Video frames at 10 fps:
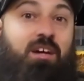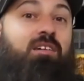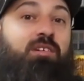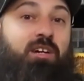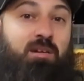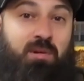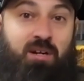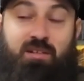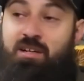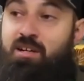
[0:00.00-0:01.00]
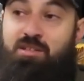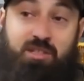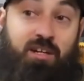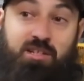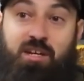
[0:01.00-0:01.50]
kind of a nightmare. The
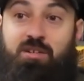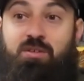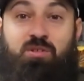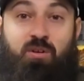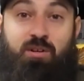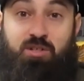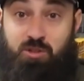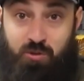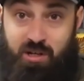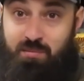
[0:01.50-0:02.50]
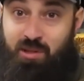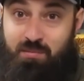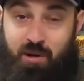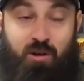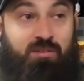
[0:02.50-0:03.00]
scents I use are extremely
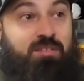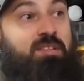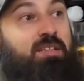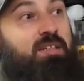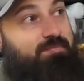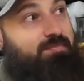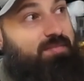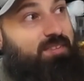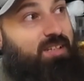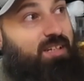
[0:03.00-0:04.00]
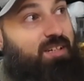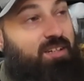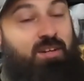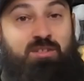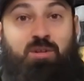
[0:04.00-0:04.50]
potent.
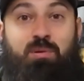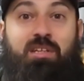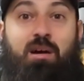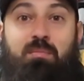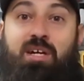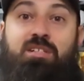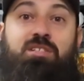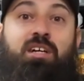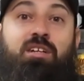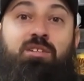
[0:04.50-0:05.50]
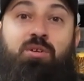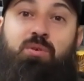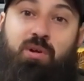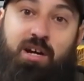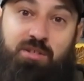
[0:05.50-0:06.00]
You know, so but that means that
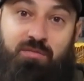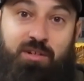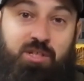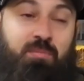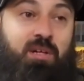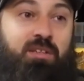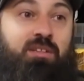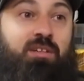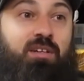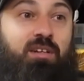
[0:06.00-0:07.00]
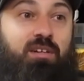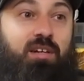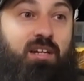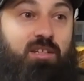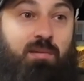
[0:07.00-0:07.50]
you as a fisherman,
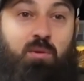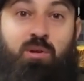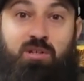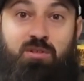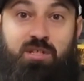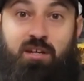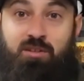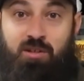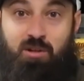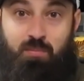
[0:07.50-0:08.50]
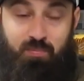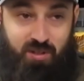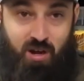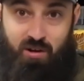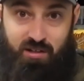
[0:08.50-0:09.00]
anytime you want to use that tube
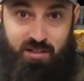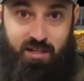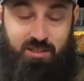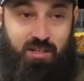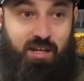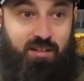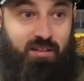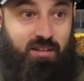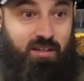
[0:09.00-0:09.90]
coated in that scent,